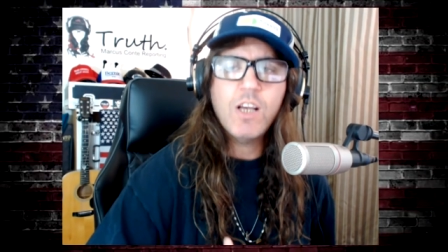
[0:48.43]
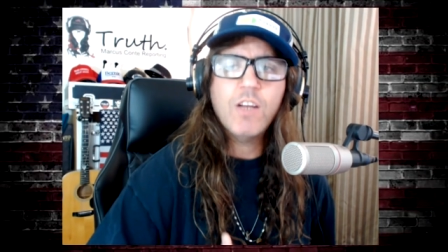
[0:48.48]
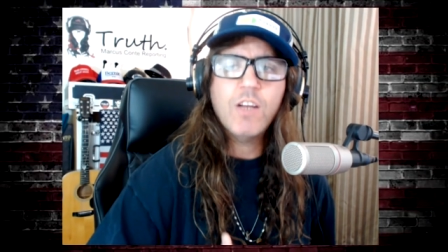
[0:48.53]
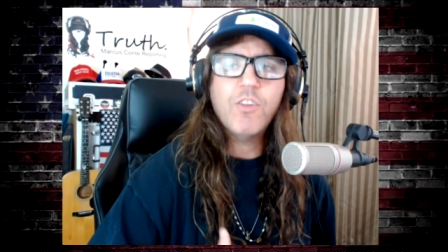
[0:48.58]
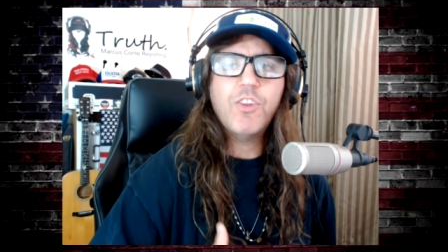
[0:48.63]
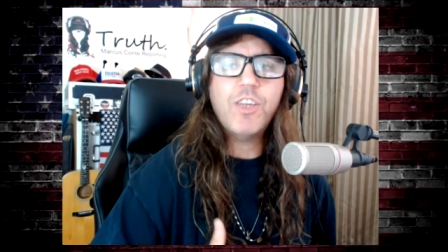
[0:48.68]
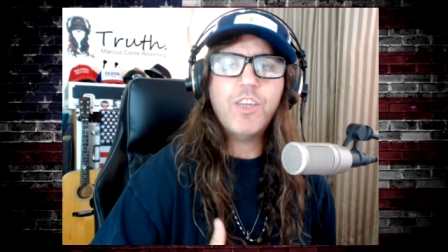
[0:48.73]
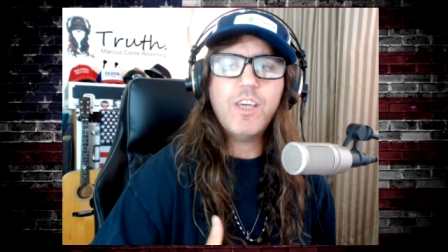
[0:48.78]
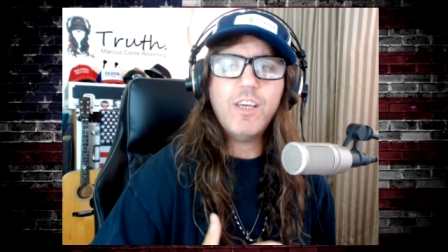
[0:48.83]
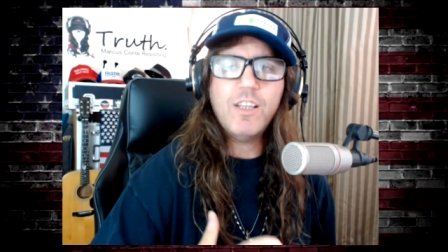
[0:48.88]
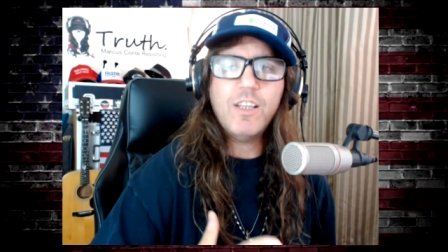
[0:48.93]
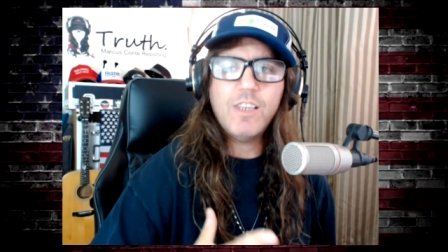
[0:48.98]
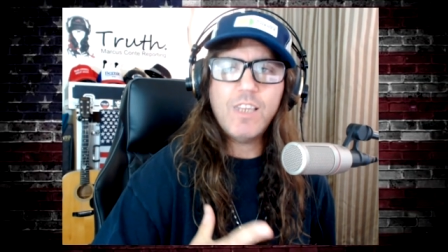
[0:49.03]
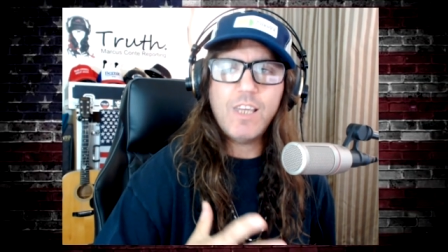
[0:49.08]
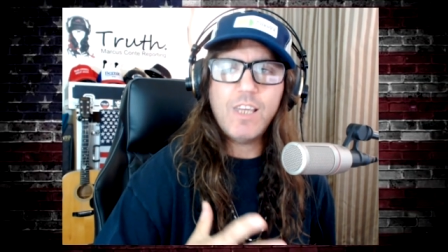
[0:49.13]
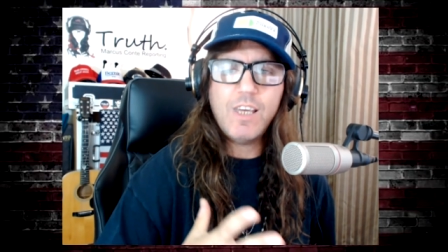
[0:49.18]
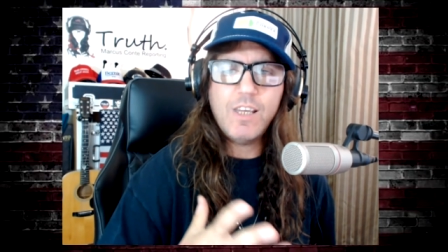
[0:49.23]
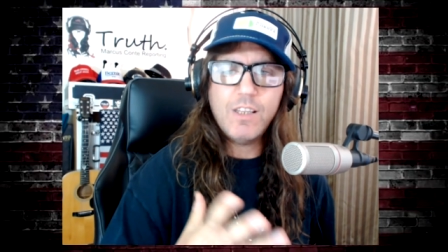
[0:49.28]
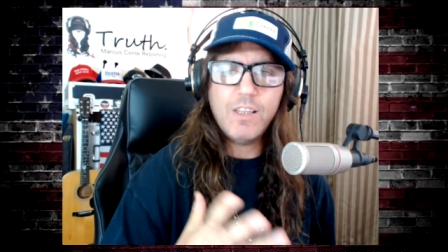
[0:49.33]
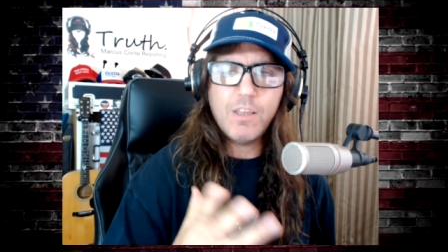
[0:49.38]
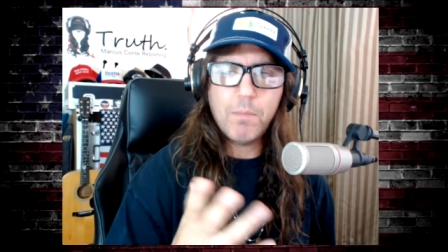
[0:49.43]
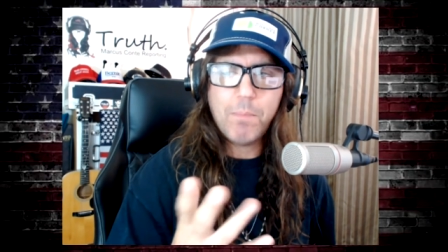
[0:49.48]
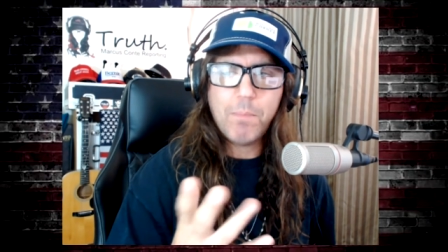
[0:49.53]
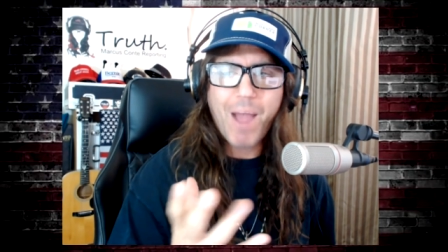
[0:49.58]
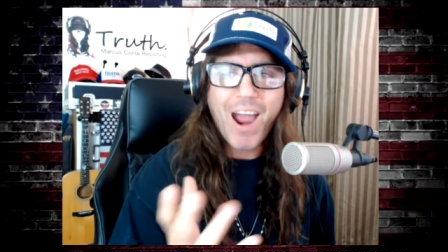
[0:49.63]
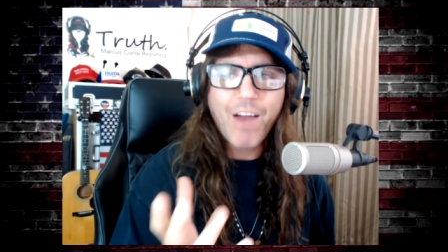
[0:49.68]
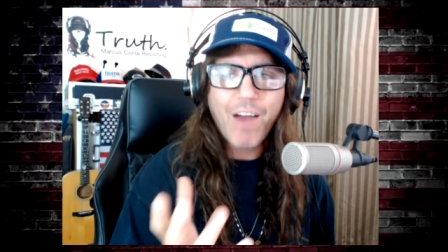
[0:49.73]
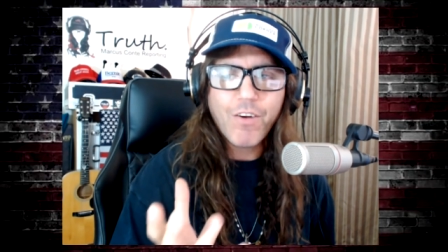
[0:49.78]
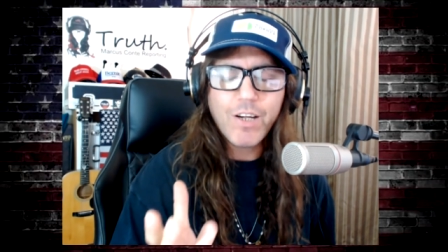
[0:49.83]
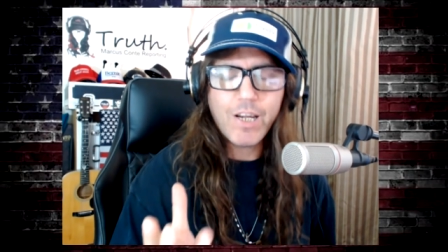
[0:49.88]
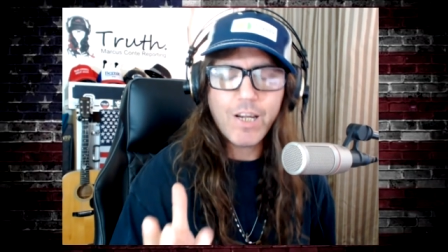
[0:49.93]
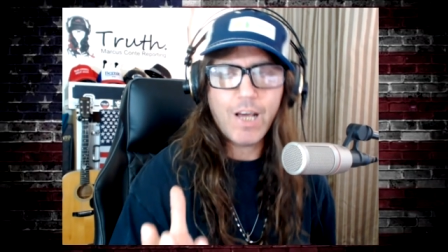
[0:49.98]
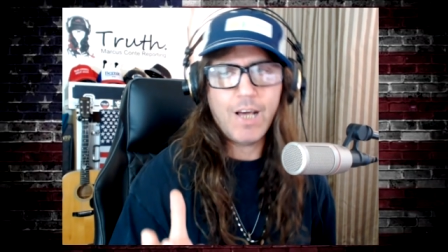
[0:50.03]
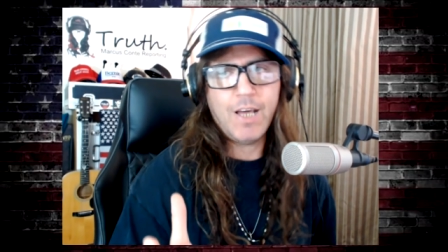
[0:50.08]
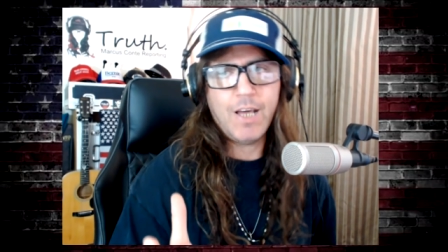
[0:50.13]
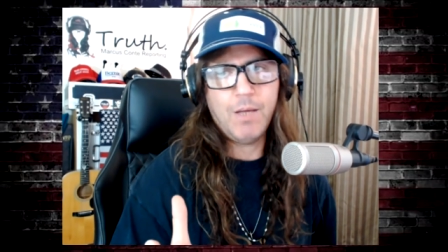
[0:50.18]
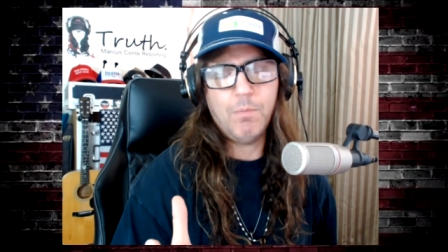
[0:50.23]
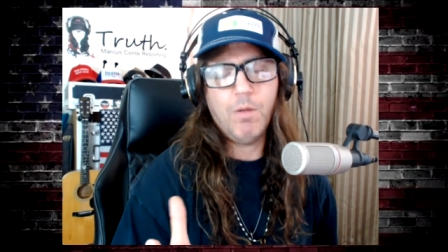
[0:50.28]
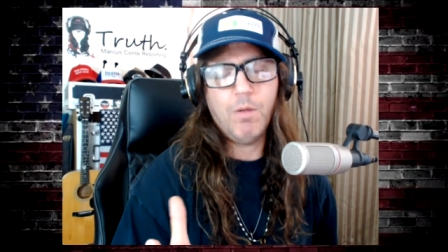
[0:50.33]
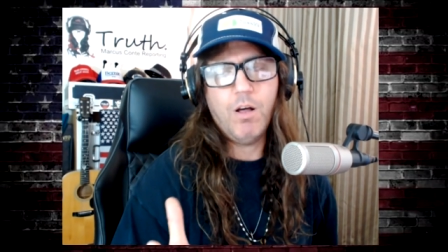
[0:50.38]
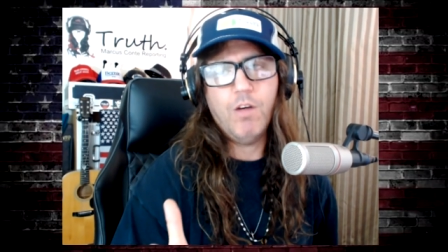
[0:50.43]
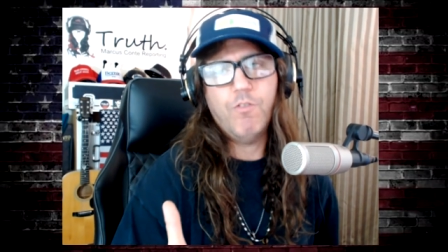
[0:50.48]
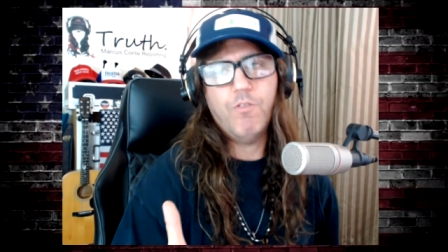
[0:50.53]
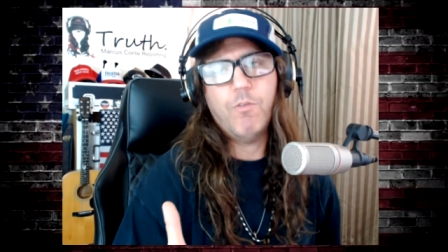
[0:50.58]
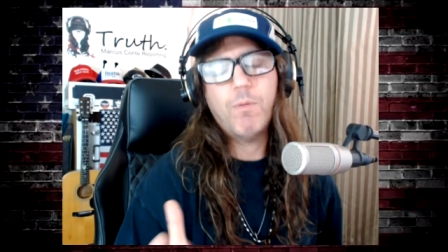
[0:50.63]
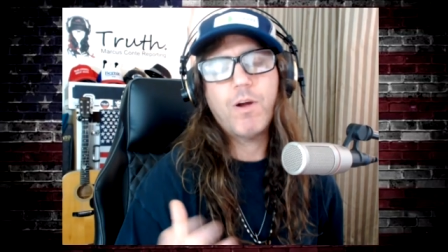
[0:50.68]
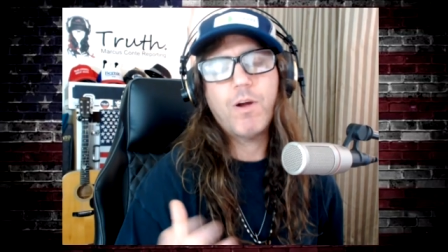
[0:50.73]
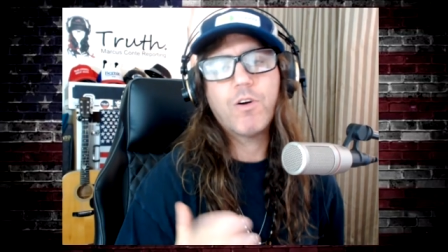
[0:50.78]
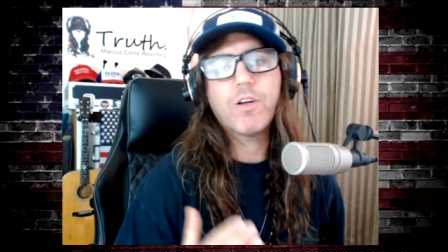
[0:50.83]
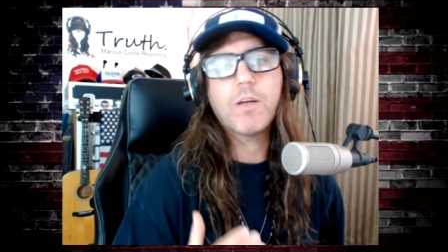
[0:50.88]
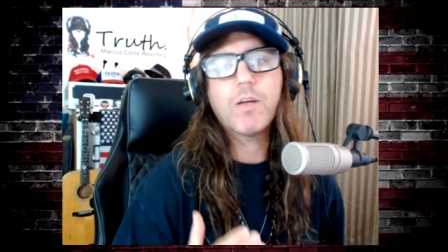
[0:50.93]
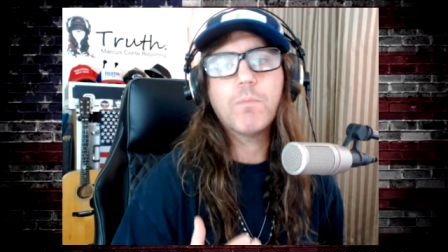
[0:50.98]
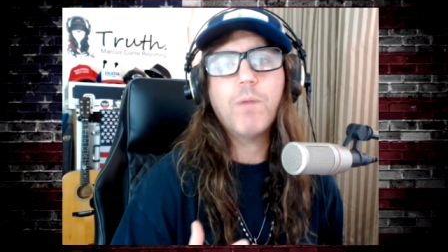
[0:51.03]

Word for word: the the the paradigm of American